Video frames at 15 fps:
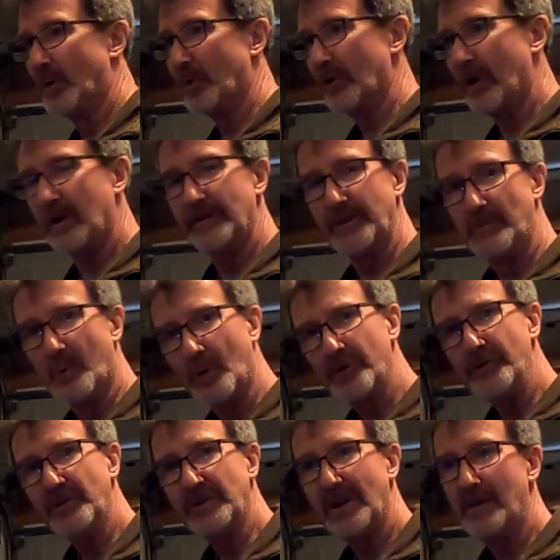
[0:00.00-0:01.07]
more the more
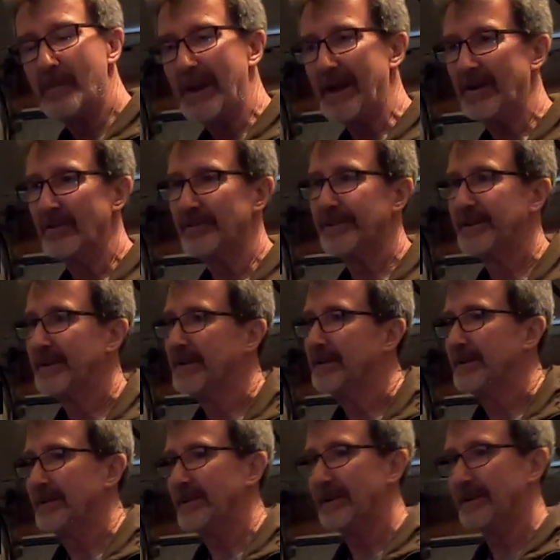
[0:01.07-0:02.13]
you come out,
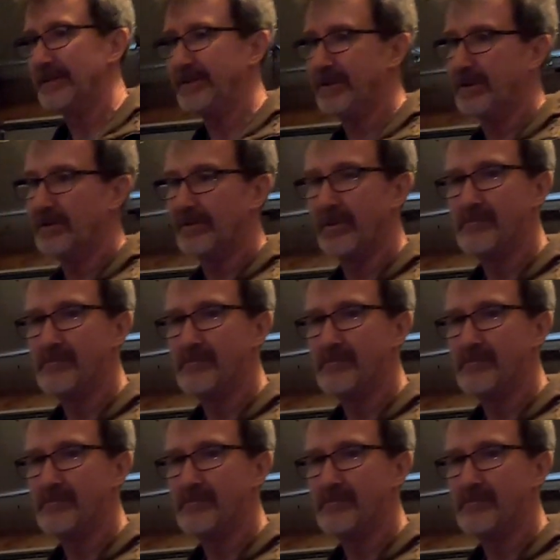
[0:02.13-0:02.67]
you know,